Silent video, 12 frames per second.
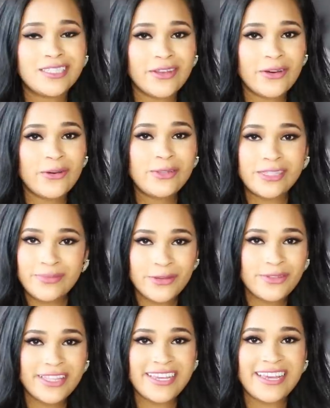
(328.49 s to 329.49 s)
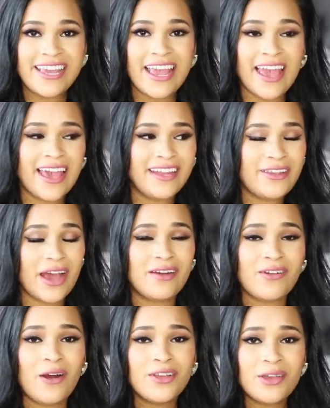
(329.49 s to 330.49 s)
so smoothly and you
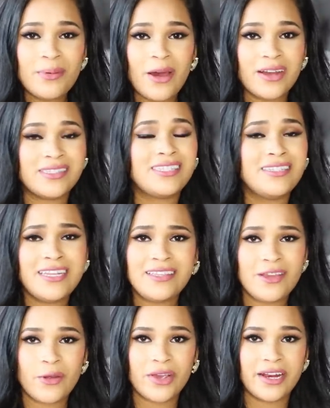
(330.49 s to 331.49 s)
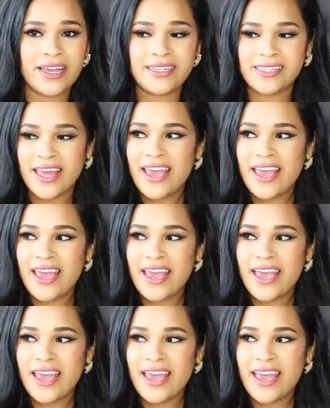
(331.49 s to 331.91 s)
have all your pots neatly organized.